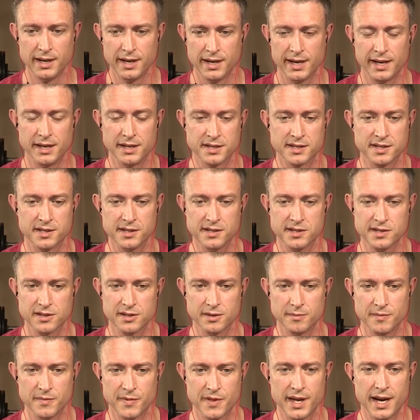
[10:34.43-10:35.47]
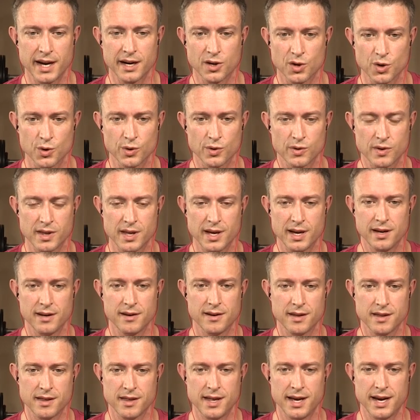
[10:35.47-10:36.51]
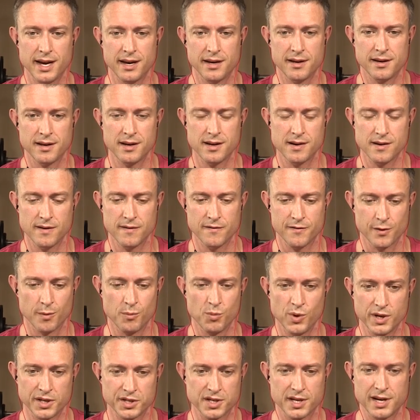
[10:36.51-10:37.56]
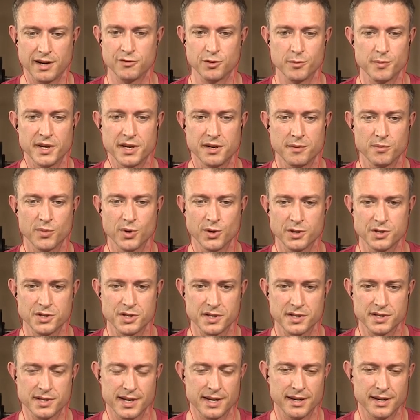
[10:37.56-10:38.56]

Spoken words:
in a system that from which government emerges,